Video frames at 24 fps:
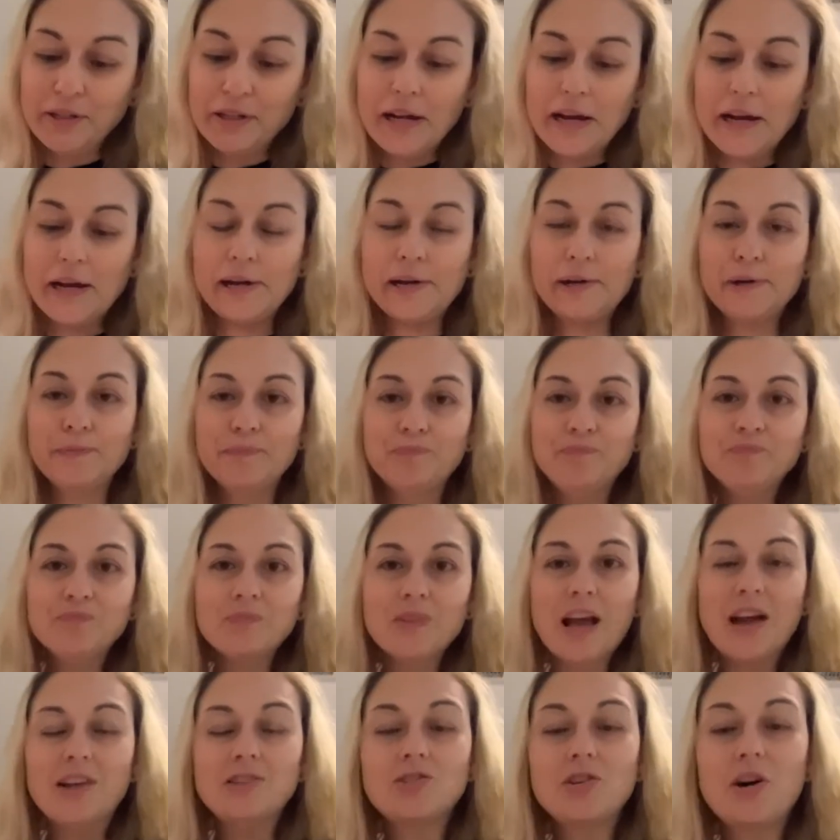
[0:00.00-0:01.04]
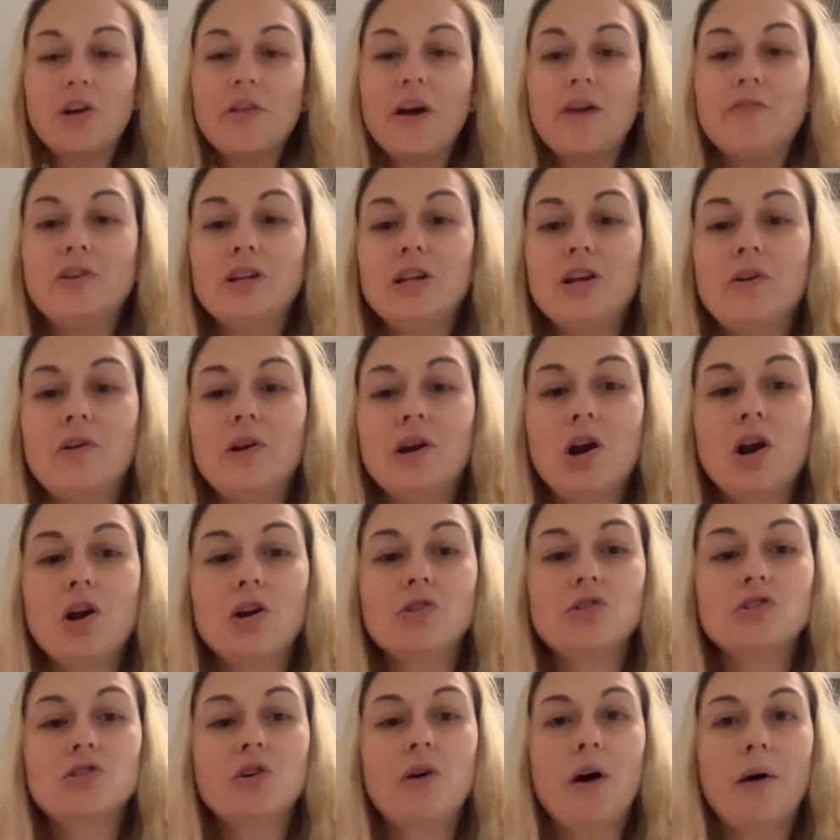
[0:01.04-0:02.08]
I saw that video on her,
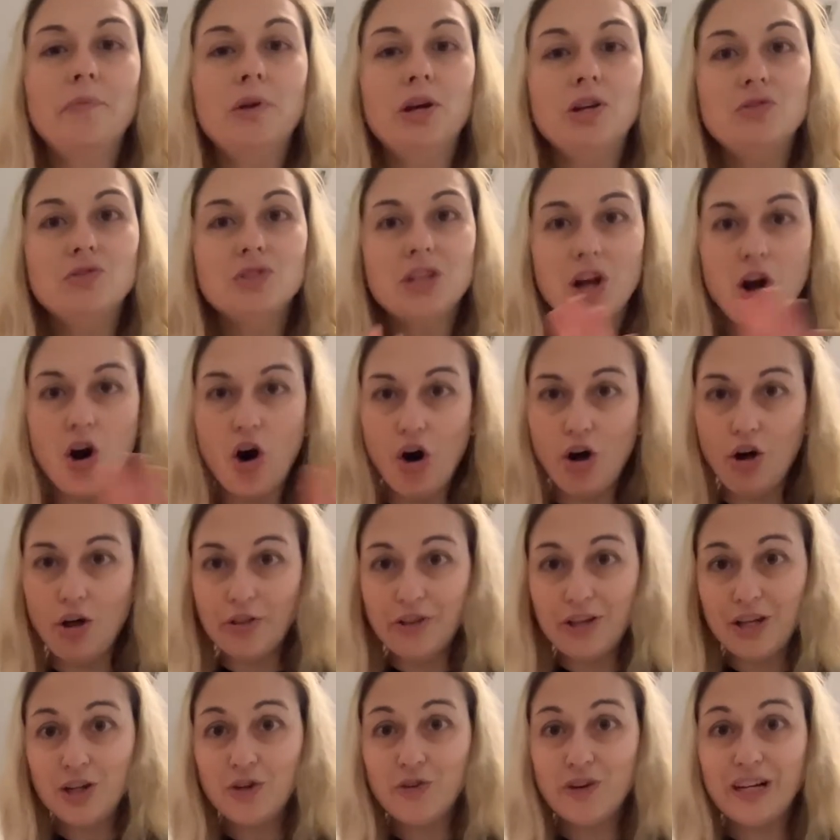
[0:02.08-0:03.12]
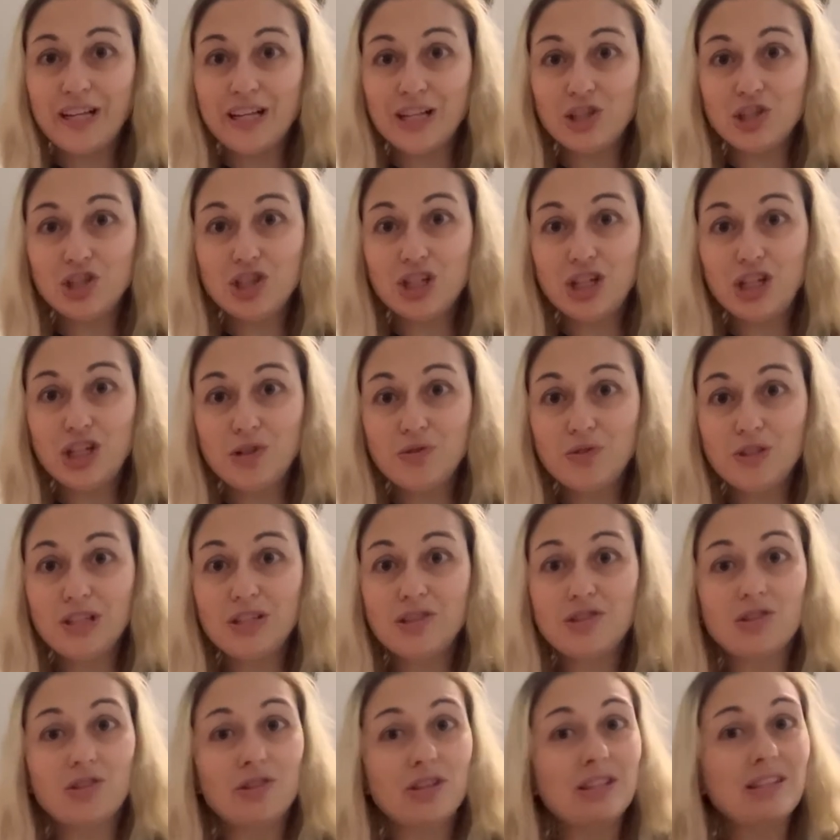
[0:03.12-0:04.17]
so I'm not using all the ingredients she
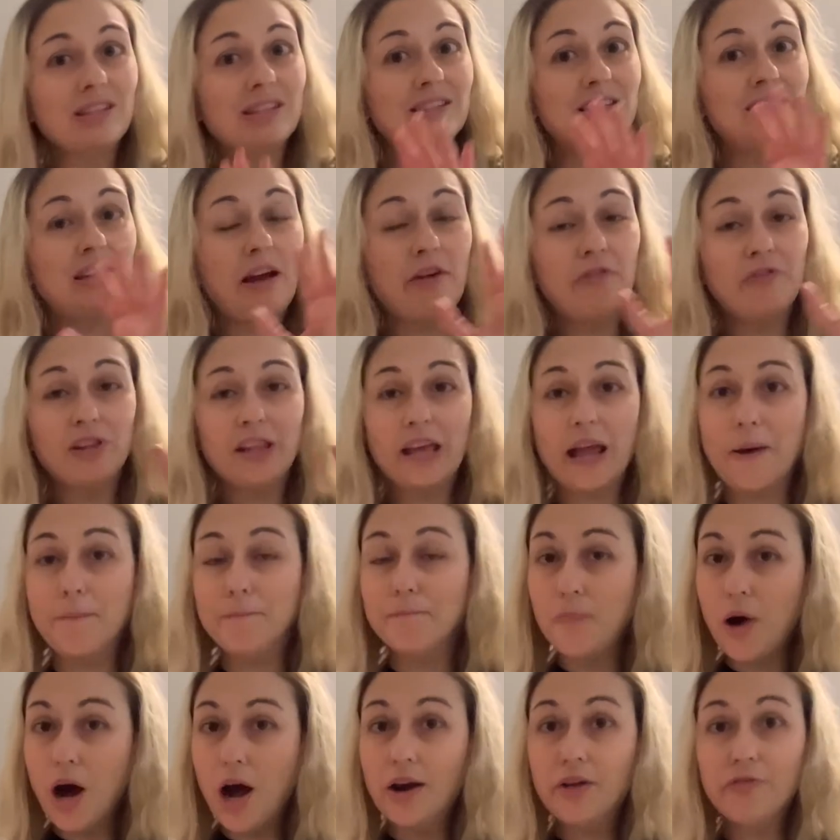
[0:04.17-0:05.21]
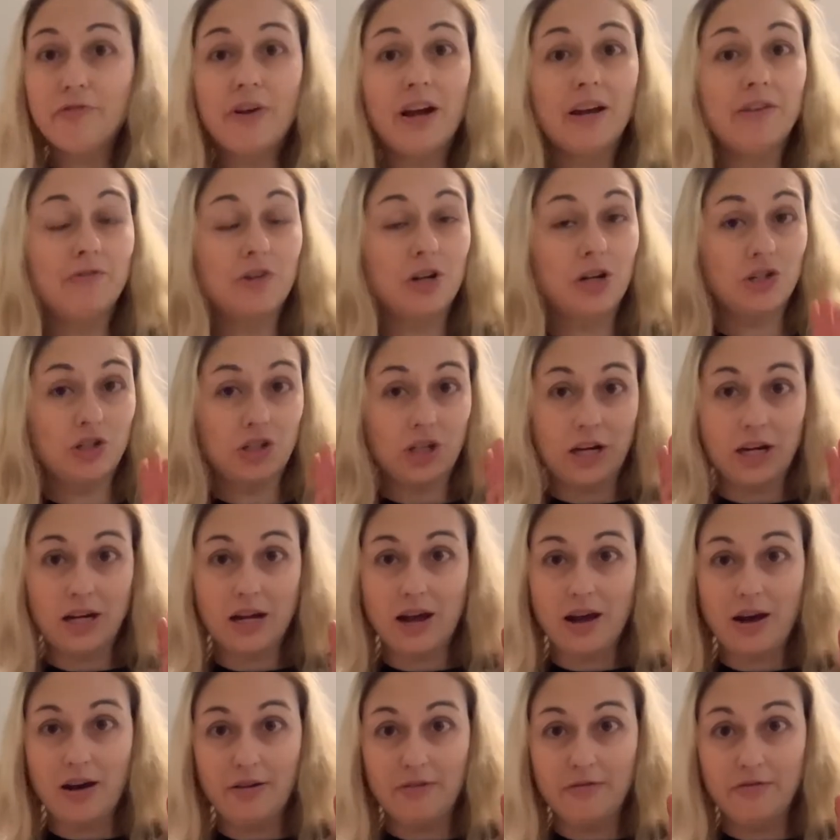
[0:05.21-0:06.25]
uses. So this is definitely a modified version
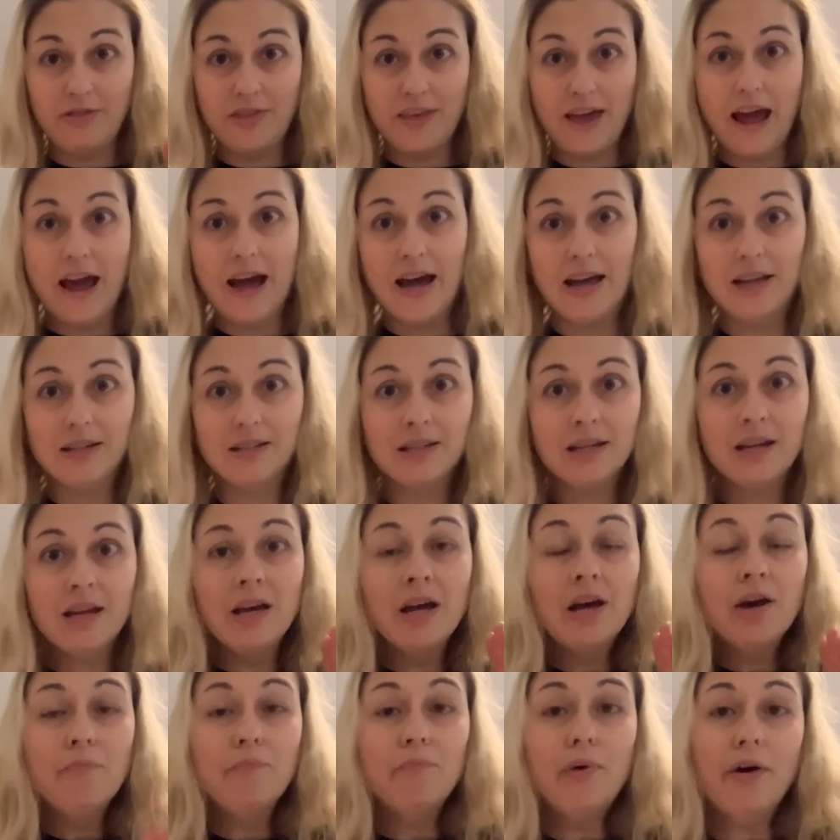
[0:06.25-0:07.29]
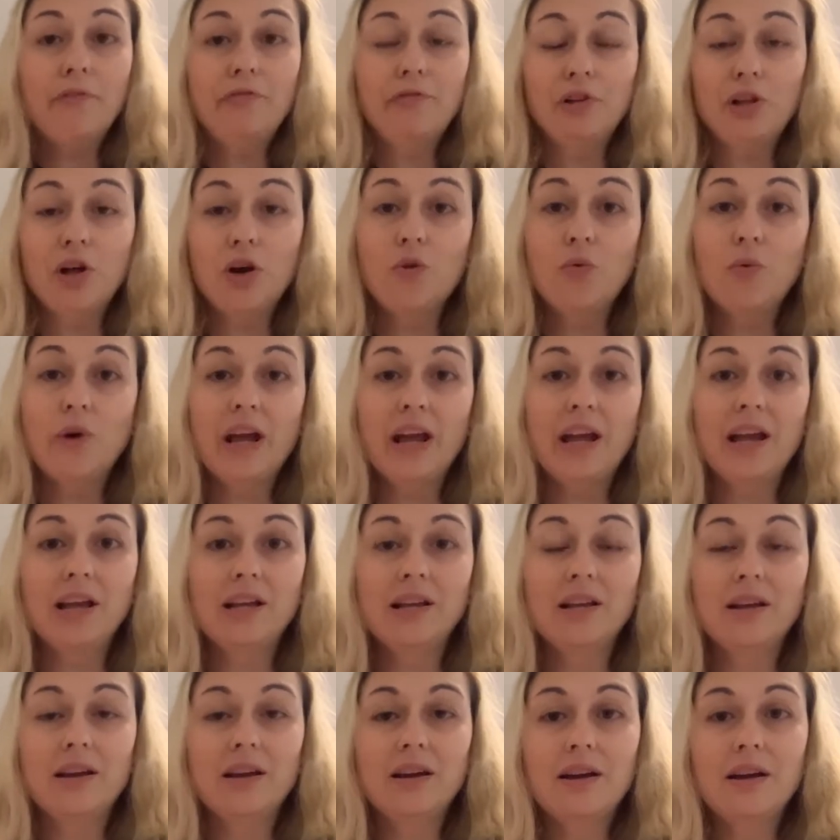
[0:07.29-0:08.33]
of that buffalo
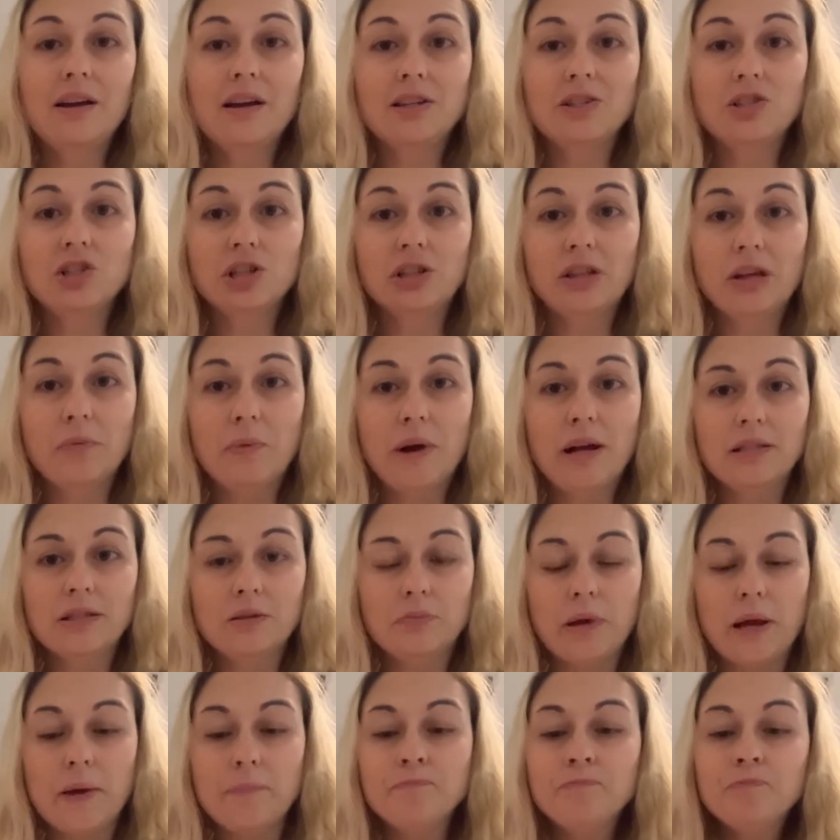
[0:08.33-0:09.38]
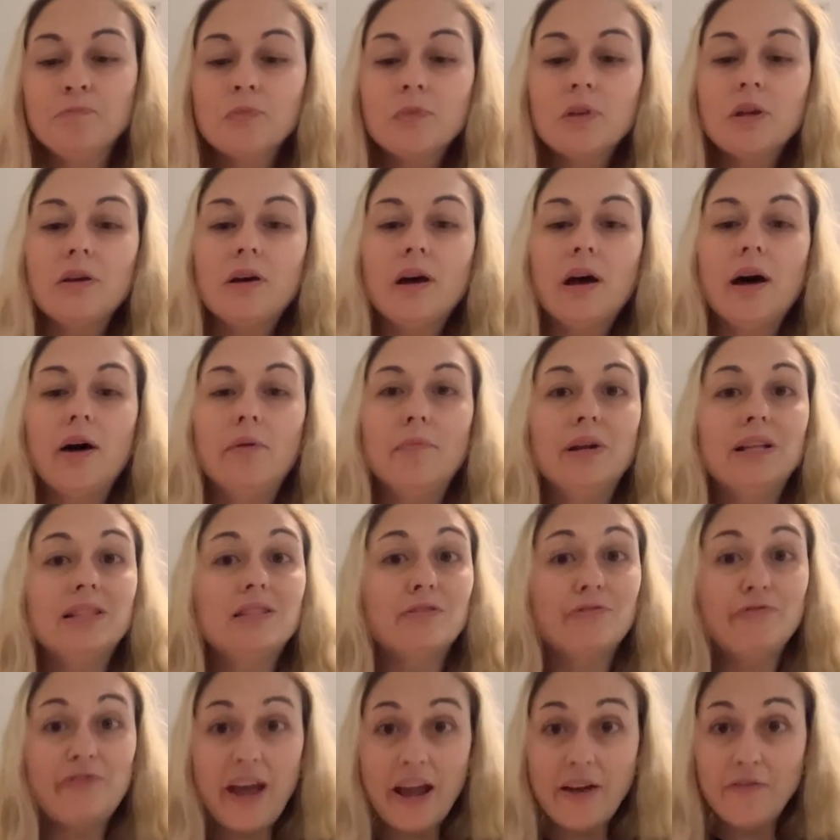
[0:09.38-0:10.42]
wing chili recipe. But it's
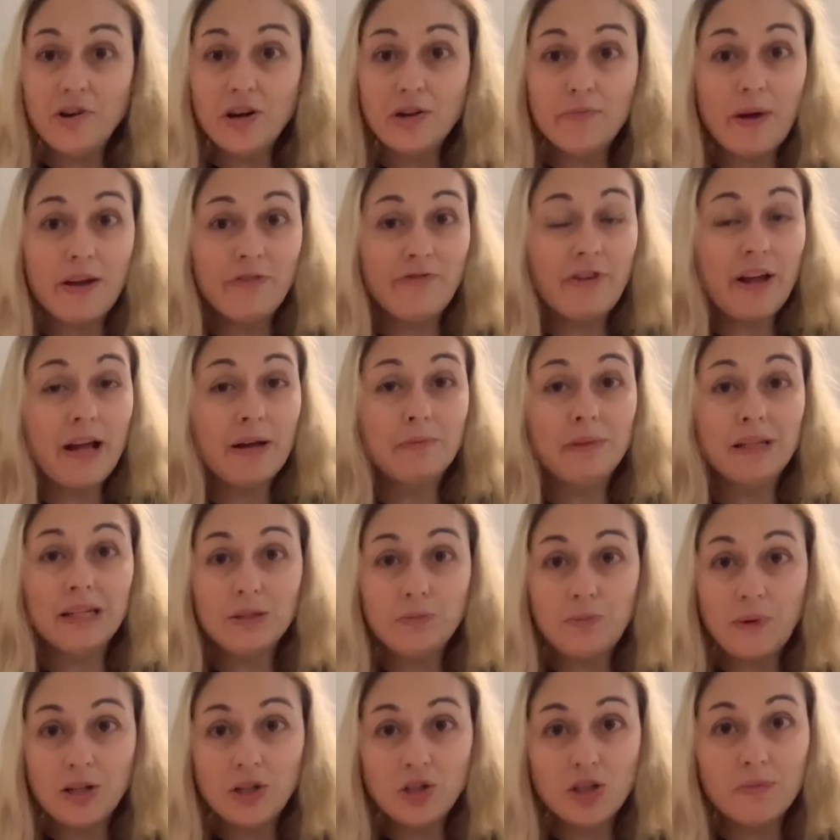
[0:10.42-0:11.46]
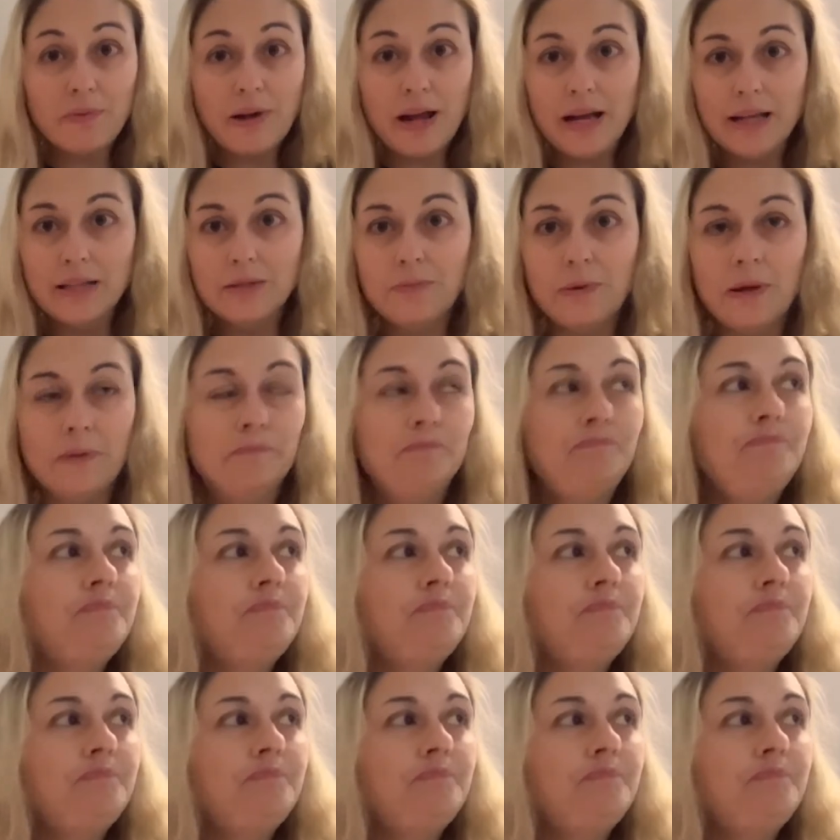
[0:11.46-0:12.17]
a favorite of my family, especially my husband.